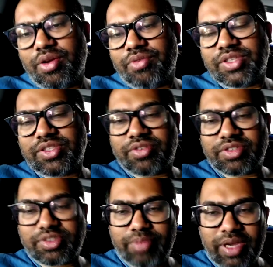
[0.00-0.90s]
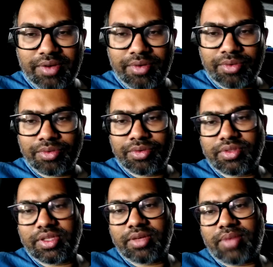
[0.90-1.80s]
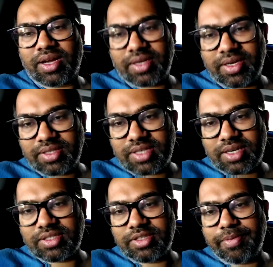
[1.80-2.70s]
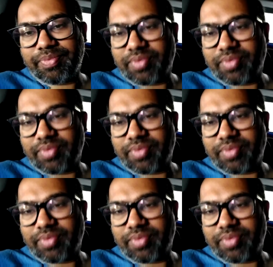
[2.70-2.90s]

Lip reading: with respect to their marketing strategy.